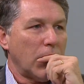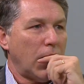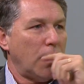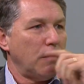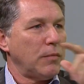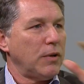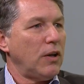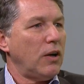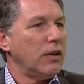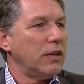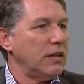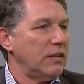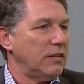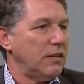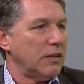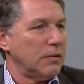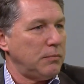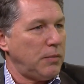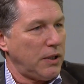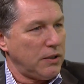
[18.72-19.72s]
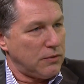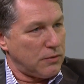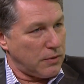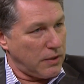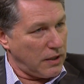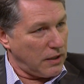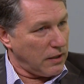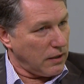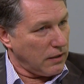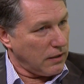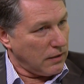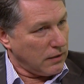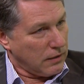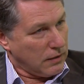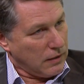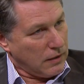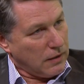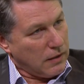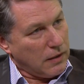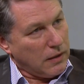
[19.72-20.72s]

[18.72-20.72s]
I'm an architect by training. Yeah.